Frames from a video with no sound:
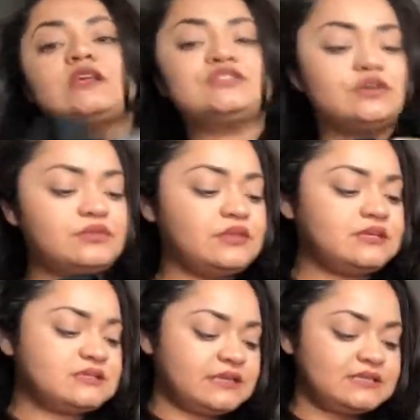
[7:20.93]
So
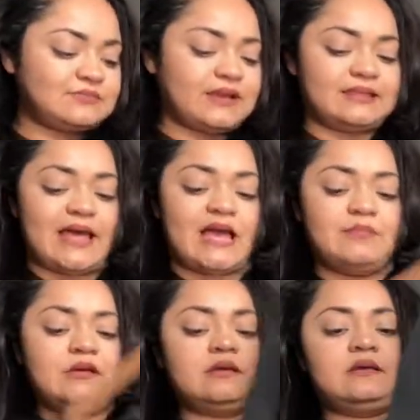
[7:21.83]
this is my
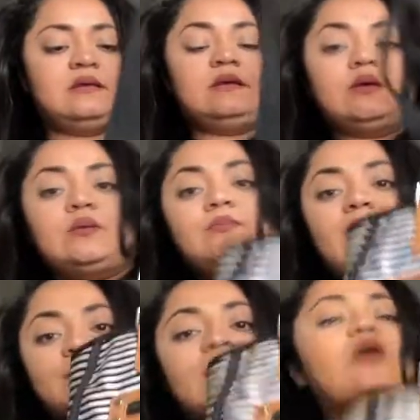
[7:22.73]
lab
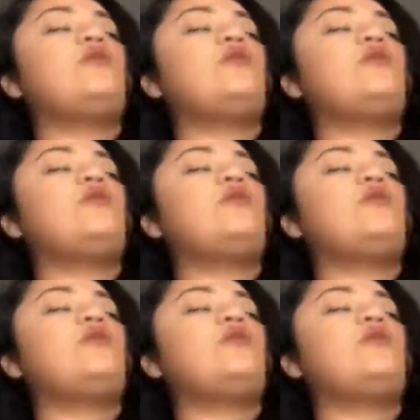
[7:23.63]
backpack.